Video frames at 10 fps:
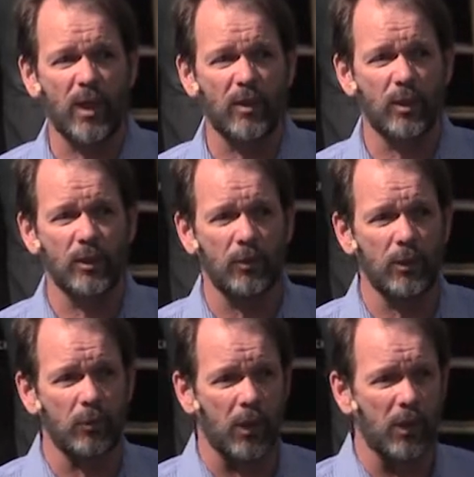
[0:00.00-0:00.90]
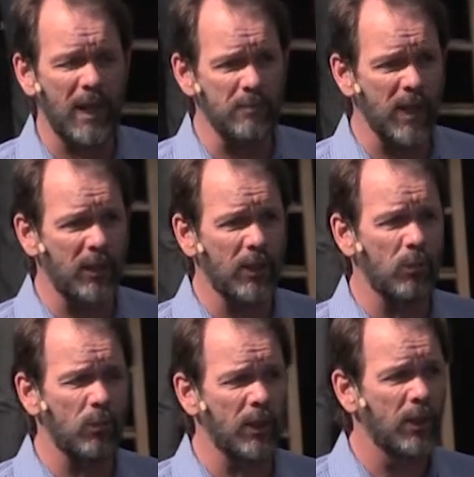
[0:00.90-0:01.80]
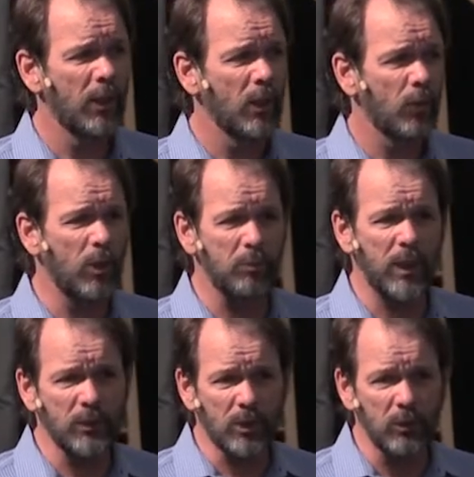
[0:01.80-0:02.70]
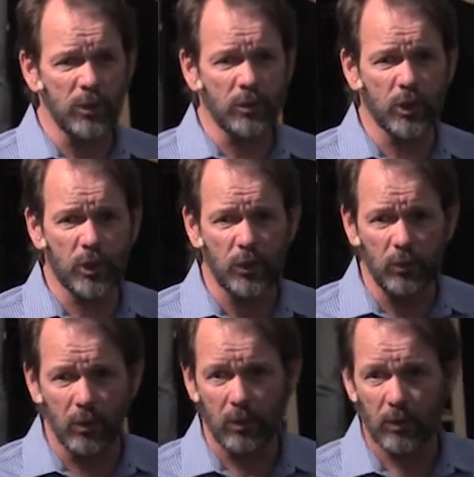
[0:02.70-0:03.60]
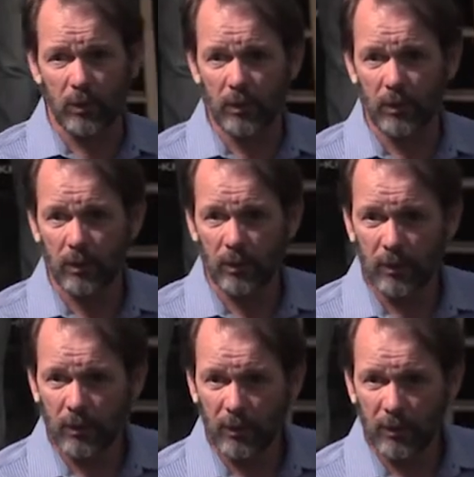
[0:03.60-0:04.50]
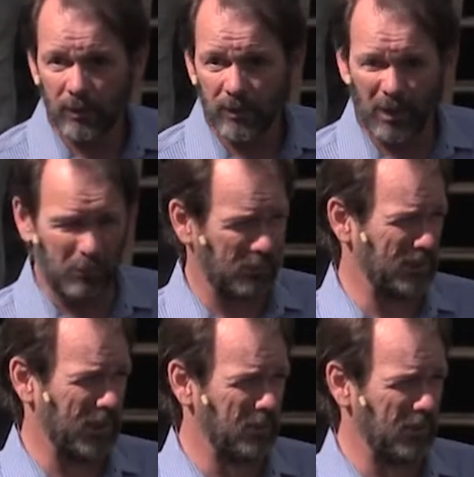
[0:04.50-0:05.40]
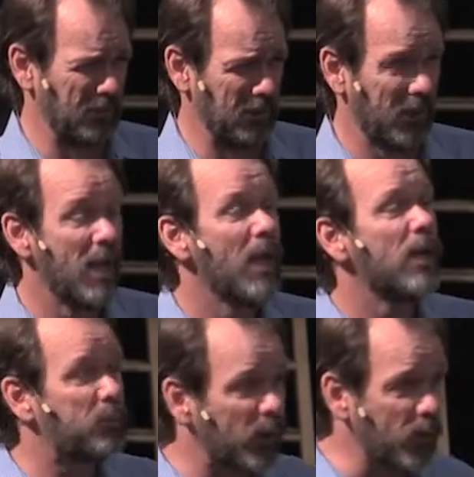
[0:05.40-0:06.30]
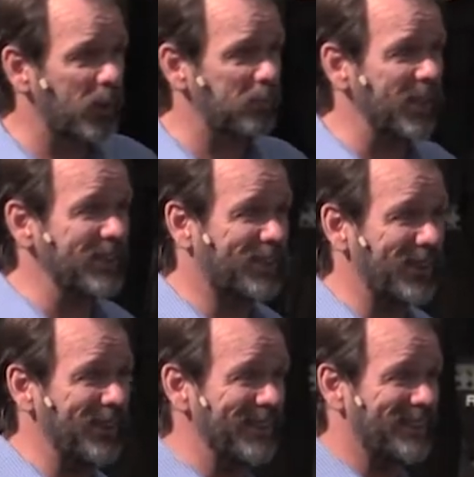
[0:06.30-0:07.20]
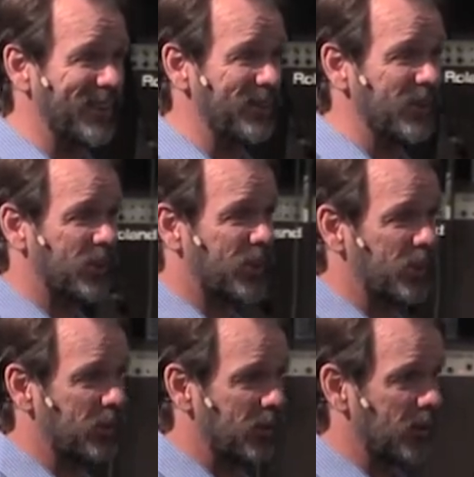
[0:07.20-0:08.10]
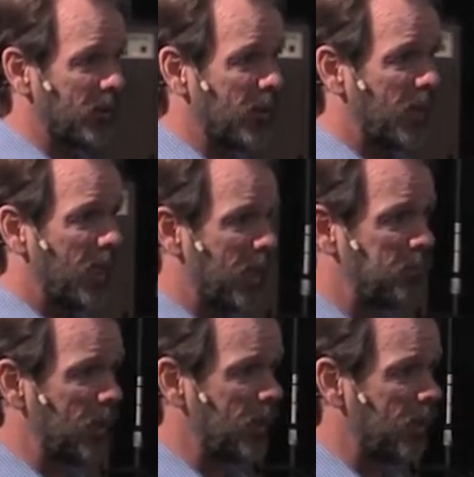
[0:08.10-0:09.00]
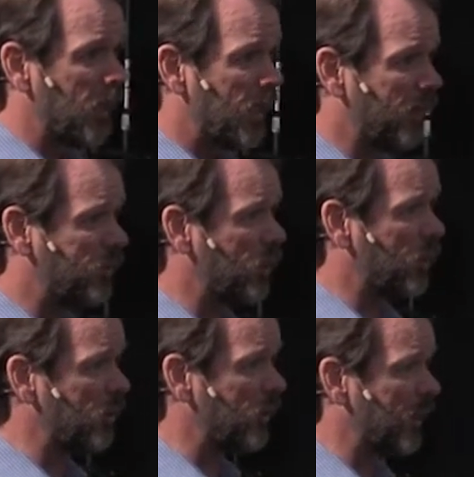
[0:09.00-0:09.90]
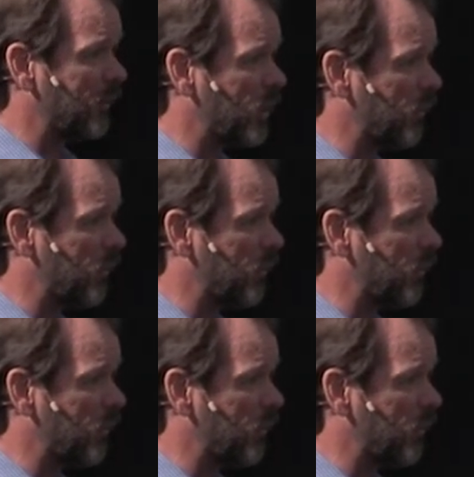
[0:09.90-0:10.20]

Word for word: that they're doing well. Hey, man, you know what? Quit being so insecure. Oh, please tell me I'm doing good. Quit being so insecure. Amen. If you don't, if,